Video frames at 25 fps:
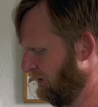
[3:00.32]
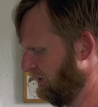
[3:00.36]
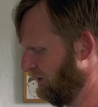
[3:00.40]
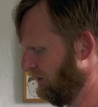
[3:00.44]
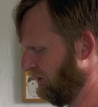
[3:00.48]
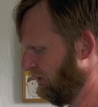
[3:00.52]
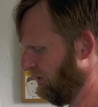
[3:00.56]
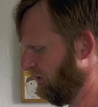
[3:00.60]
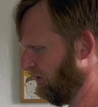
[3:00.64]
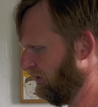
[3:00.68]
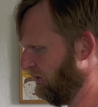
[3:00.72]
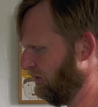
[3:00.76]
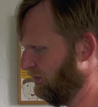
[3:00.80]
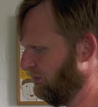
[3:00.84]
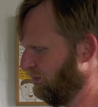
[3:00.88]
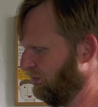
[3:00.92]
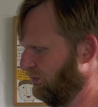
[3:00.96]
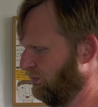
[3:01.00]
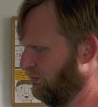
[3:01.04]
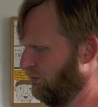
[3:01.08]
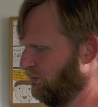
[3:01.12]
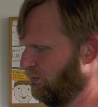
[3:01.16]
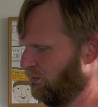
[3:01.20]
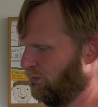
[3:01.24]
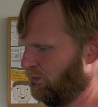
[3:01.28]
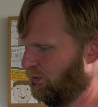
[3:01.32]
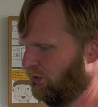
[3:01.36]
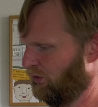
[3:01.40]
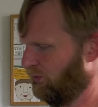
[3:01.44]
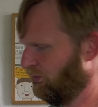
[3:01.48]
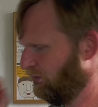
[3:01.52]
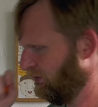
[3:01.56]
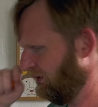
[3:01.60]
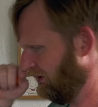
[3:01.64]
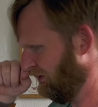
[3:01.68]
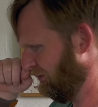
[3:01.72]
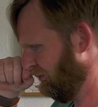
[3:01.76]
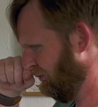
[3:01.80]

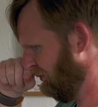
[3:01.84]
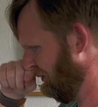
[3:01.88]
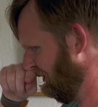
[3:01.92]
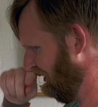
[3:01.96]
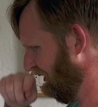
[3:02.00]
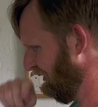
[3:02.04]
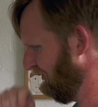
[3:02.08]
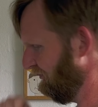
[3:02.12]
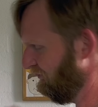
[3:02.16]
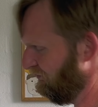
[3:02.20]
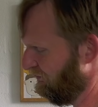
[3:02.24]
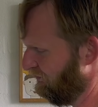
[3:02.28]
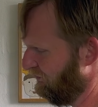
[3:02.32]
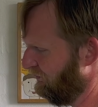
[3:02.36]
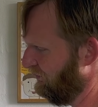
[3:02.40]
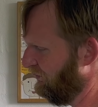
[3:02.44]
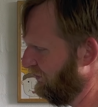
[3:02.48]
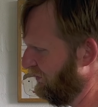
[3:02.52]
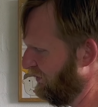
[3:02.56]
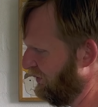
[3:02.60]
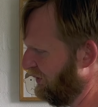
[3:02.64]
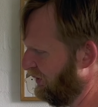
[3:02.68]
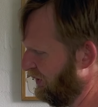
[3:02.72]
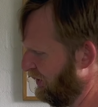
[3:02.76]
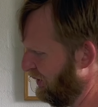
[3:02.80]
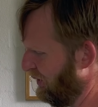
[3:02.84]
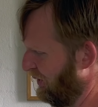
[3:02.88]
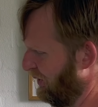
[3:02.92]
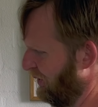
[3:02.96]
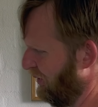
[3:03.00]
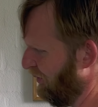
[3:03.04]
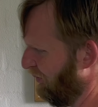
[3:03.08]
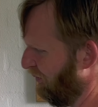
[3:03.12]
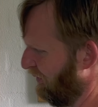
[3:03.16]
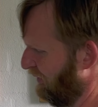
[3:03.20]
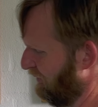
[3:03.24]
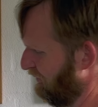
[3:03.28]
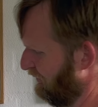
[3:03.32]
will
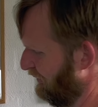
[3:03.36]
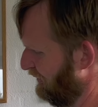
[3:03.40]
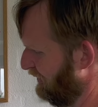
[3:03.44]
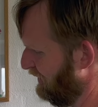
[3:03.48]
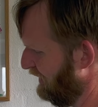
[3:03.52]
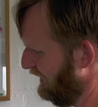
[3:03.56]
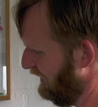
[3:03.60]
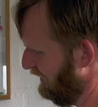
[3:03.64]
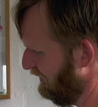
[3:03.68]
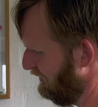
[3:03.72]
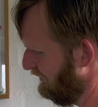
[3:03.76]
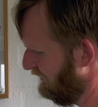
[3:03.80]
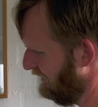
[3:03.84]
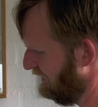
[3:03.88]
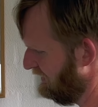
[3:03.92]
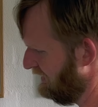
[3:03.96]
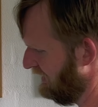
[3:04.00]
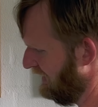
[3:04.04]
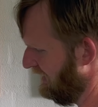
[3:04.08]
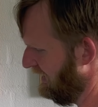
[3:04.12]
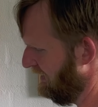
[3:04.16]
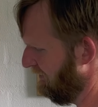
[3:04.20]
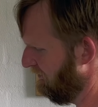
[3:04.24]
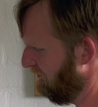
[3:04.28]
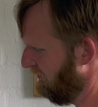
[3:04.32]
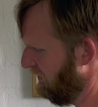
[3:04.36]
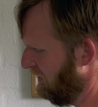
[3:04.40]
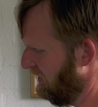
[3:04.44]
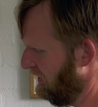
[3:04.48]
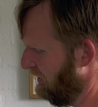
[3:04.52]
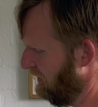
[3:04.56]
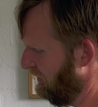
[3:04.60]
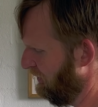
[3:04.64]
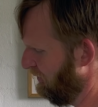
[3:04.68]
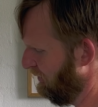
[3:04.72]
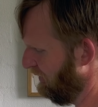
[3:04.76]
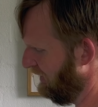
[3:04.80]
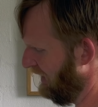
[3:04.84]
ruin it over time.
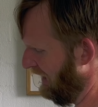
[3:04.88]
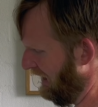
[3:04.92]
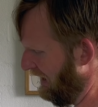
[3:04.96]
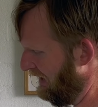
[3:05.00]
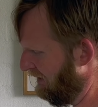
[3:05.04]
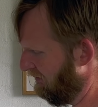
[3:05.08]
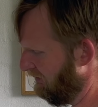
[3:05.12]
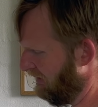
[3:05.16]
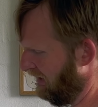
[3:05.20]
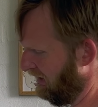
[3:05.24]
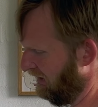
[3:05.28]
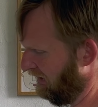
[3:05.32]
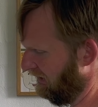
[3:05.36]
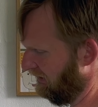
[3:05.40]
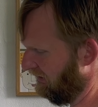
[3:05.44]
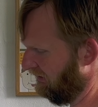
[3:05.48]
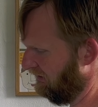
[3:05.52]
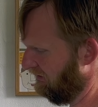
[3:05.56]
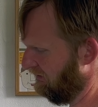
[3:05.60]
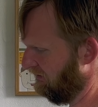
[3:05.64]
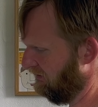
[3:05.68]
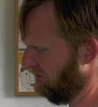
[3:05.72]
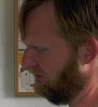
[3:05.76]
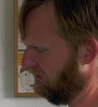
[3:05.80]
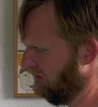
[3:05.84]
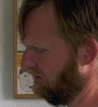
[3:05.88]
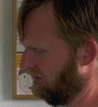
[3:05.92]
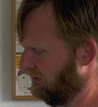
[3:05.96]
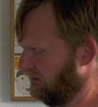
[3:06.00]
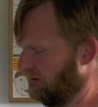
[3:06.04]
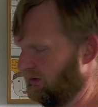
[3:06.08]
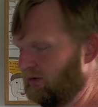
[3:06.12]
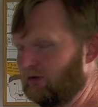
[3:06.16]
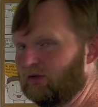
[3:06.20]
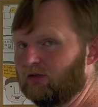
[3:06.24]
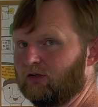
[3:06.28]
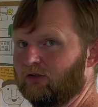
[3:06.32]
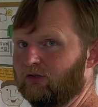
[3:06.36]
You can make it,
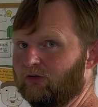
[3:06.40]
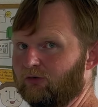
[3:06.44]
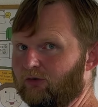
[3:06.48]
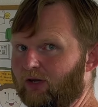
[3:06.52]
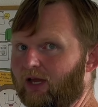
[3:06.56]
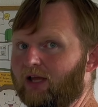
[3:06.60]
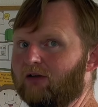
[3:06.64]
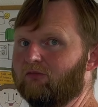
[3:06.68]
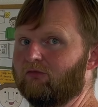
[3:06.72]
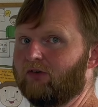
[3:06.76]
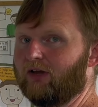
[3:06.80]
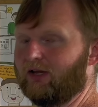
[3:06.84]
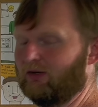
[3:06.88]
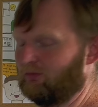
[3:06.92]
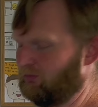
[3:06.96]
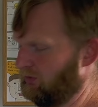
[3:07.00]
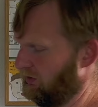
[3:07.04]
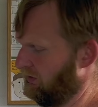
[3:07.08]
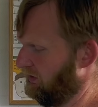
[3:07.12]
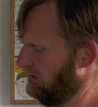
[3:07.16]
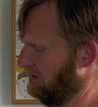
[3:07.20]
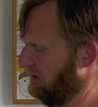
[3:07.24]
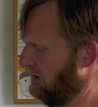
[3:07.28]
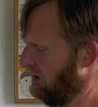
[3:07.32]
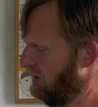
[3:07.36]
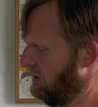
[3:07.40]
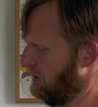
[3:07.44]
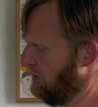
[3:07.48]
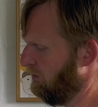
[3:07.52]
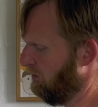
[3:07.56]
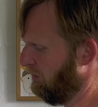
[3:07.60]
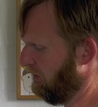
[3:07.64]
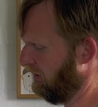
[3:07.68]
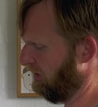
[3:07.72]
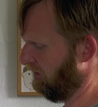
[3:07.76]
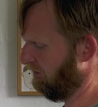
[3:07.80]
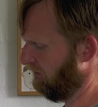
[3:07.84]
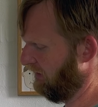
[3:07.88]
you can write with it,
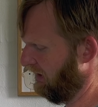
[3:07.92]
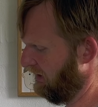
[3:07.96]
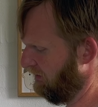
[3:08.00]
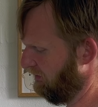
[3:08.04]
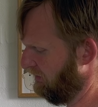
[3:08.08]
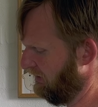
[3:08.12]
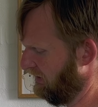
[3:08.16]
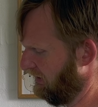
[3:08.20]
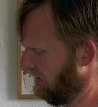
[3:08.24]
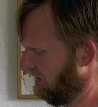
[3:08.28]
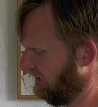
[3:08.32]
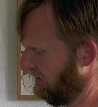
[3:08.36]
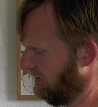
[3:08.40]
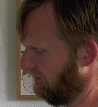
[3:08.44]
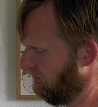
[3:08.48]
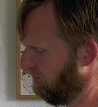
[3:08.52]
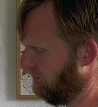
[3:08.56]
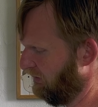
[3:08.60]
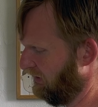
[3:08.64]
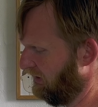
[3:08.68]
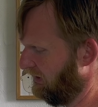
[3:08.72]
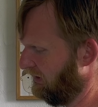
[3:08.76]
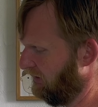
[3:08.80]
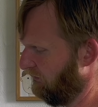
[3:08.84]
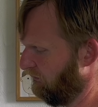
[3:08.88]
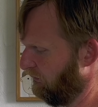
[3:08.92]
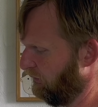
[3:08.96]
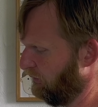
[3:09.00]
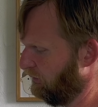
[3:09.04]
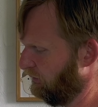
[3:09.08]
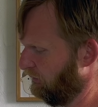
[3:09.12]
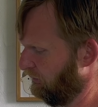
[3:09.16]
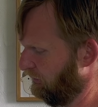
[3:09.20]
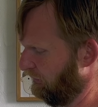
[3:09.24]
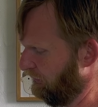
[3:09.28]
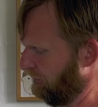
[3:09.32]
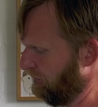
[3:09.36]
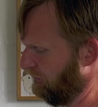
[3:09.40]
but it might be a little bit
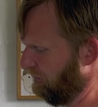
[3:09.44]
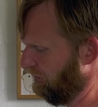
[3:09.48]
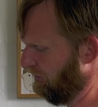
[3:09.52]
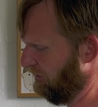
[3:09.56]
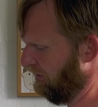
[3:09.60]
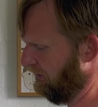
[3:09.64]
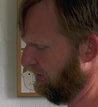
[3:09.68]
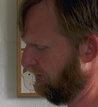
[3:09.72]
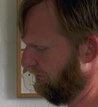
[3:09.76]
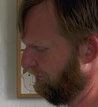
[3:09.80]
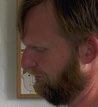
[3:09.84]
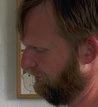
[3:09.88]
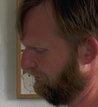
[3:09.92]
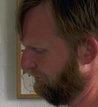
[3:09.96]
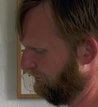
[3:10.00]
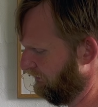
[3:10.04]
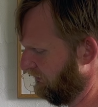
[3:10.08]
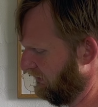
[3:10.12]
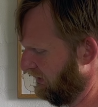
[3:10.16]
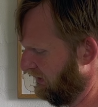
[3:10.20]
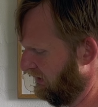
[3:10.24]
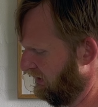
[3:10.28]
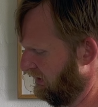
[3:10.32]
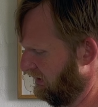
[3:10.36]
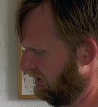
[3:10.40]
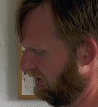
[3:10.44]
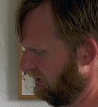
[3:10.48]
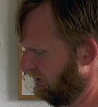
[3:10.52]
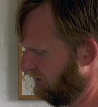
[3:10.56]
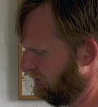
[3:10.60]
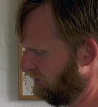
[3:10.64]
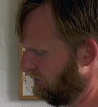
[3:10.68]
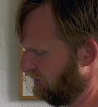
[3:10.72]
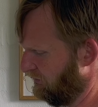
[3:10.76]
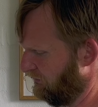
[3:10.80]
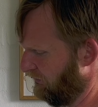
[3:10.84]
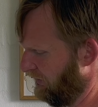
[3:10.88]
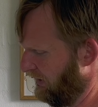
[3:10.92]
difficult to
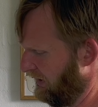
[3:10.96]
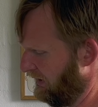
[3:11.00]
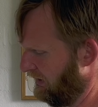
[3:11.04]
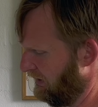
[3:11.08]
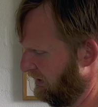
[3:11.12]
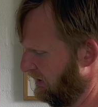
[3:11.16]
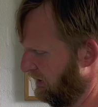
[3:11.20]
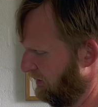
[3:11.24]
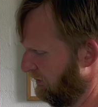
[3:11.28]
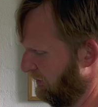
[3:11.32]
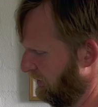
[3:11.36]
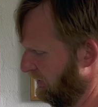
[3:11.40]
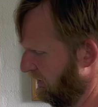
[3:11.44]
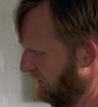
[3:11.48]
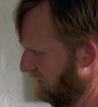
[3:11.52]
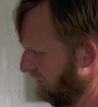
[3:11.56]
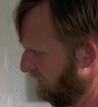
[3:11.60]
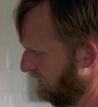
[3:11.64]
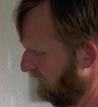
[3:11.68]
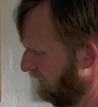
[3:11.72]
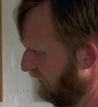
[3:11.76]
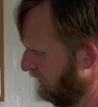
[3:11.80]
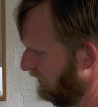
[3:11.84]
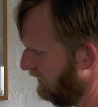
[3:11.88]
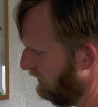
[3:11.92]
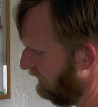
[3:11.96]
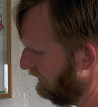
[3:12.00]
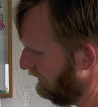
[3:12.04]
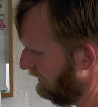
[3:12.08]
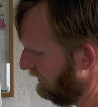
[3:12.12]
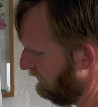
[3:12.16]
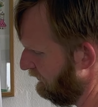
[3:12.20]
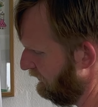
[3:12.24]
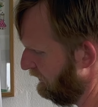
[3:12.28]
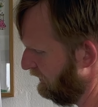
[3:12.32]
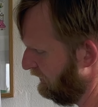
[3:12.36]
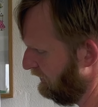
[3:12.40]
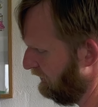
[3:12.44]
write. But it's awesome
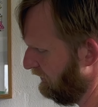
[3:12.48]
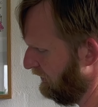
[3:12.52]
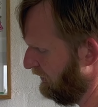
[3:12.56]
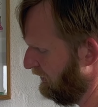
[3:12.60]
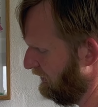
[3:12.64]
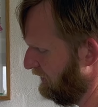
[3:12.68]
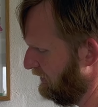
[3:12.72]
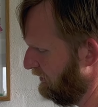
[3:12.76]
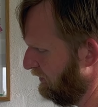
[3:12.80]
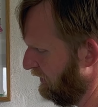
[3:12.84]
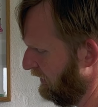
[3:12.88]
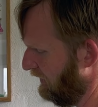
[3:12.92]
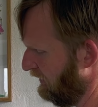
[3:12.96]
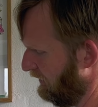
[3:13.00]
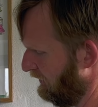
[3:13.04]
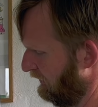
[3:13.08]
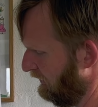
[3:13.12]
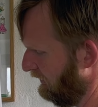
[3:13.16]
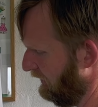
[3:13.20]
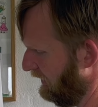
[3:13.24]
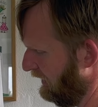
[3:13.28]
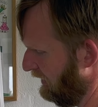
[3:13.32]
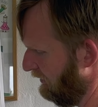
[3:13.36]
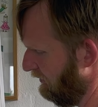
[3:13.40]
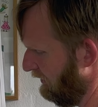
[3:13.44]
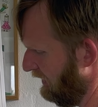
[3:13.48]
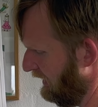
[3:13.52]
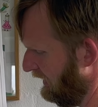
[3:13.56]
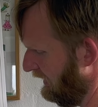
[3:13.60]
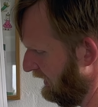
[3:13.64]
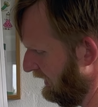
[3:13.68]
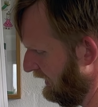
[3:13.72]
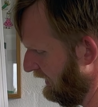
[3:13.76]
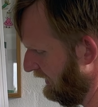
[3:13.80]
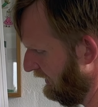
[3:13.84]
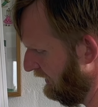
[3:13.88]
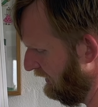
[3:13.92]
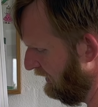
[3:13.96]
for drawing, because you can make
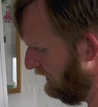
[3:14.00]
like